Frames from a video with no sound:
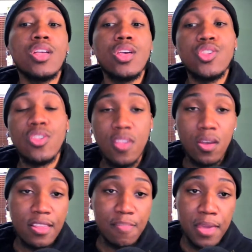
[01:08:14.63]

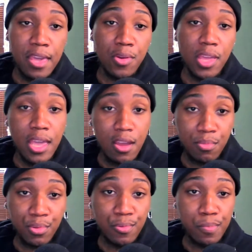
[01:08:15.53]
Gizelle needs to be held
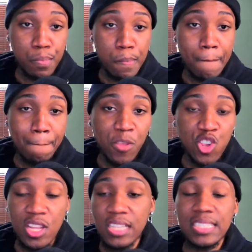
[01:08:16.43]
accountable.
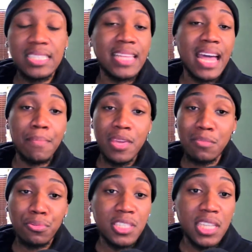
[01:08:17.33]
She needs to stop being
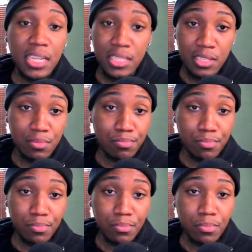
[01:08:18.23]
protected.
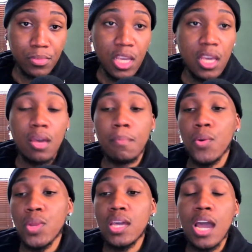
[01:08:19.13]

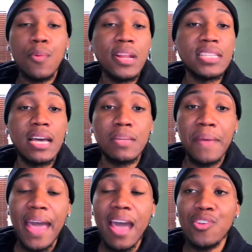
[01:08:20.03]
Monica already talked
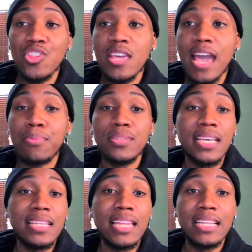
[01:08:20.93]
about how she got
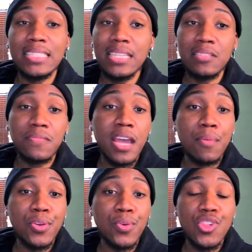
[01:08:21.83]
protected at the season five
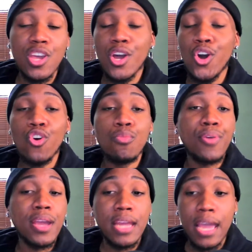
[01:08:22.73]
reunion. She had a whole
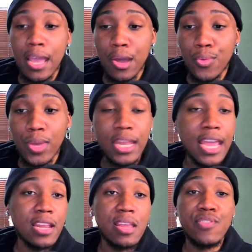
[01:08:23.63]
breakdown and they
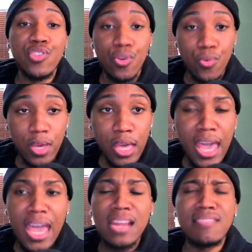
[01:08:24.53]
didn't even show it.
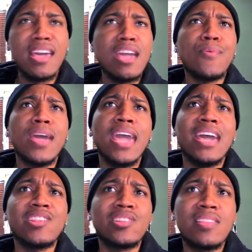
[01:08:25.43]
The same way
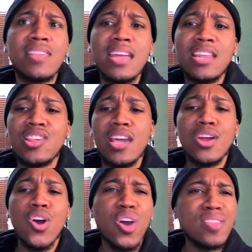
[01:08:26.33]
Ashley said that she had a
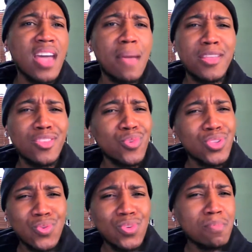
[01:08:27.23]
hard time at the
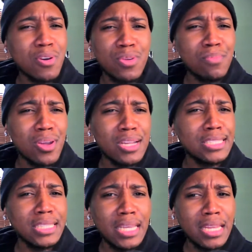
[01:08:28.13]
reunion, but we barely
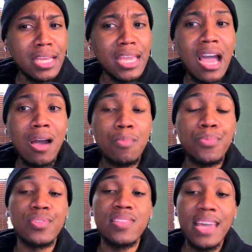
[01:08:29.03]
seen it. Y'all
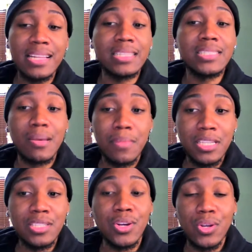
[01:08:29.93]
protecting some of
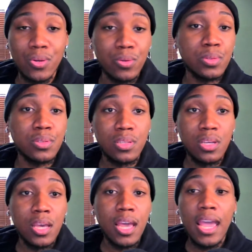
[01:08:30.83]
these girls.
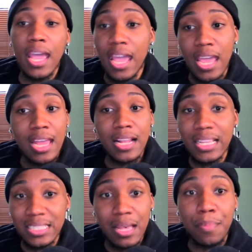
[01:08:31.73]
And
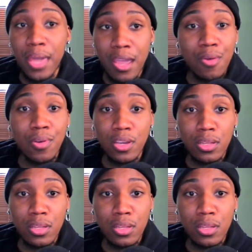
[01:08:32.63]
it's apparent.